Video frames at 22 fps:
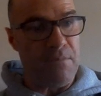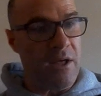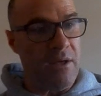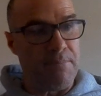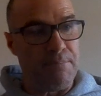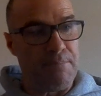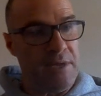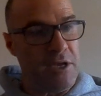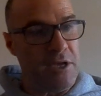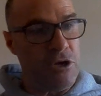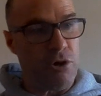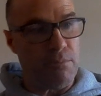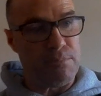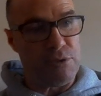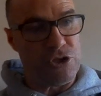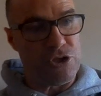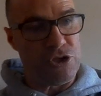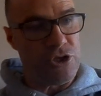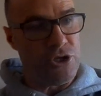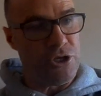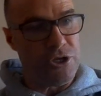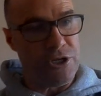a big
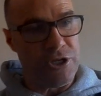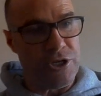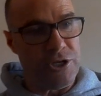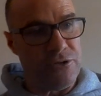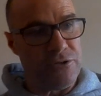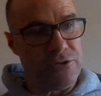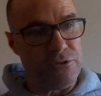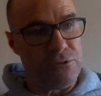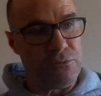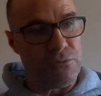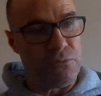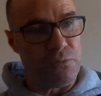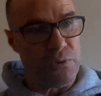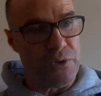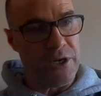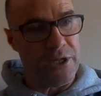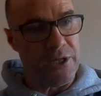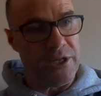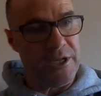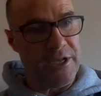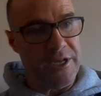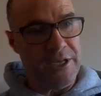opportunity to
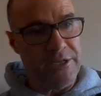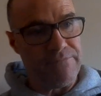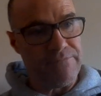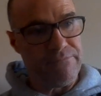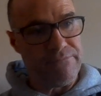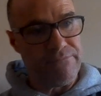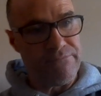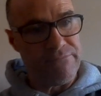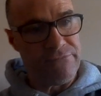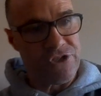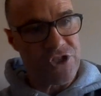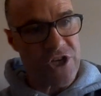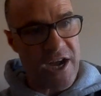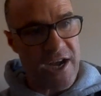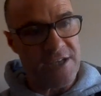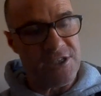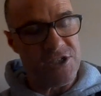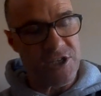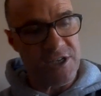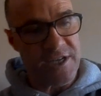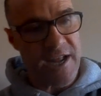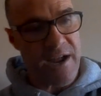really
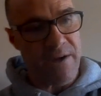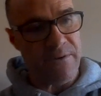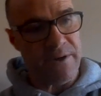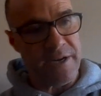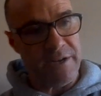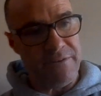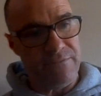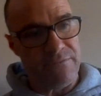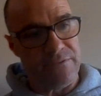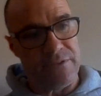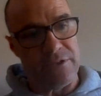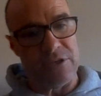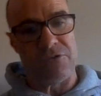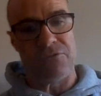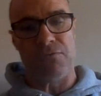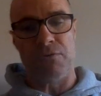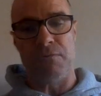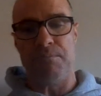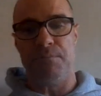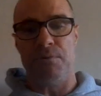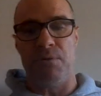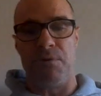change the narrative for this
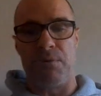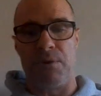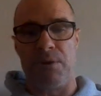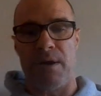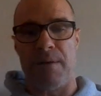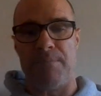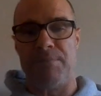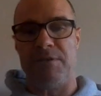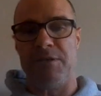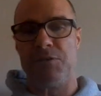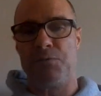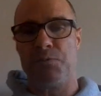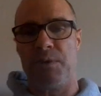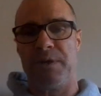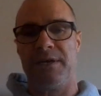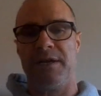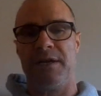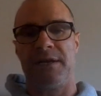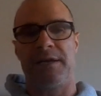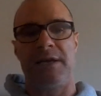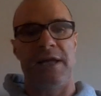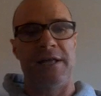football club this
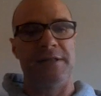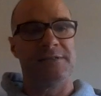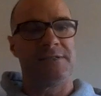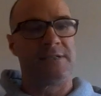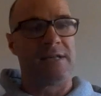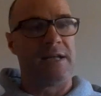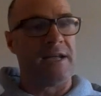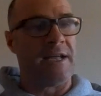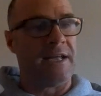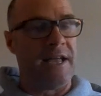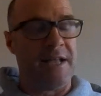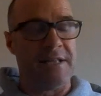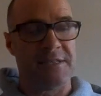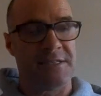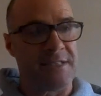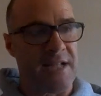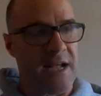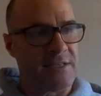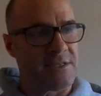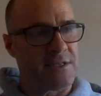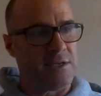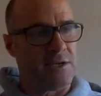week
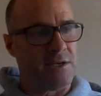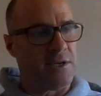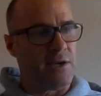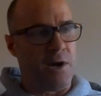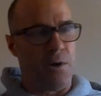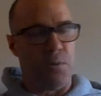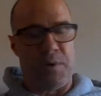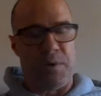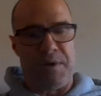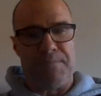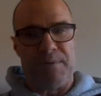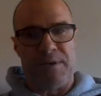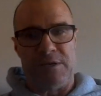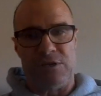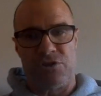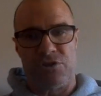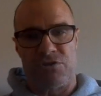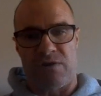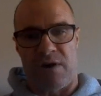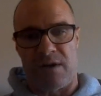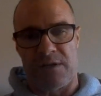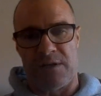against us. And I know we've been
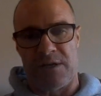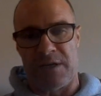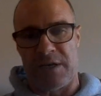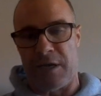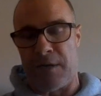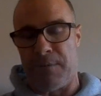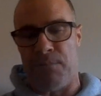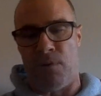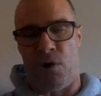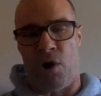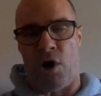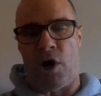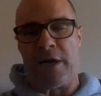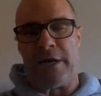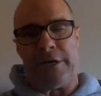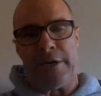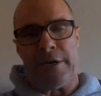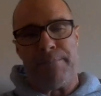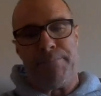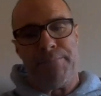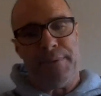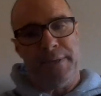struggling, and it
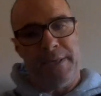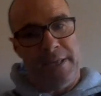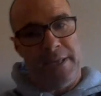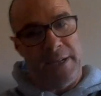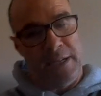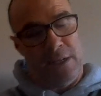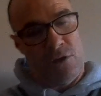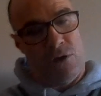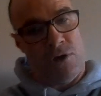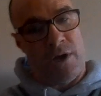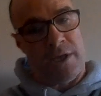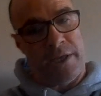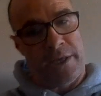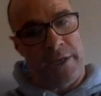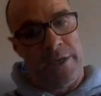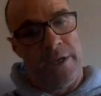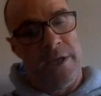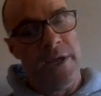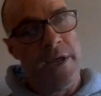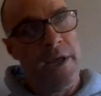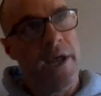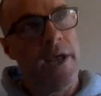mightn't appear like
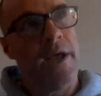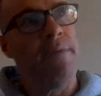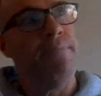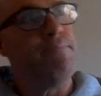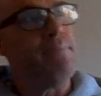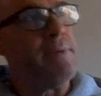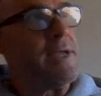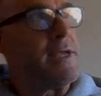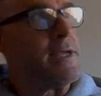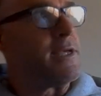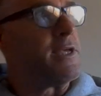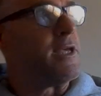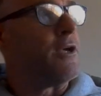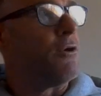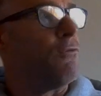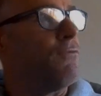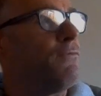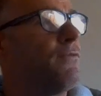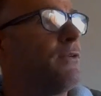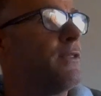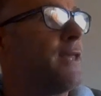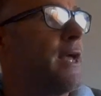a big
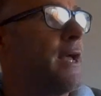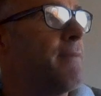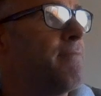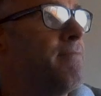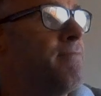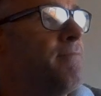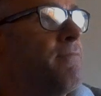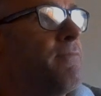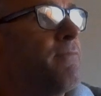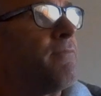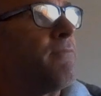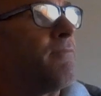kill for them,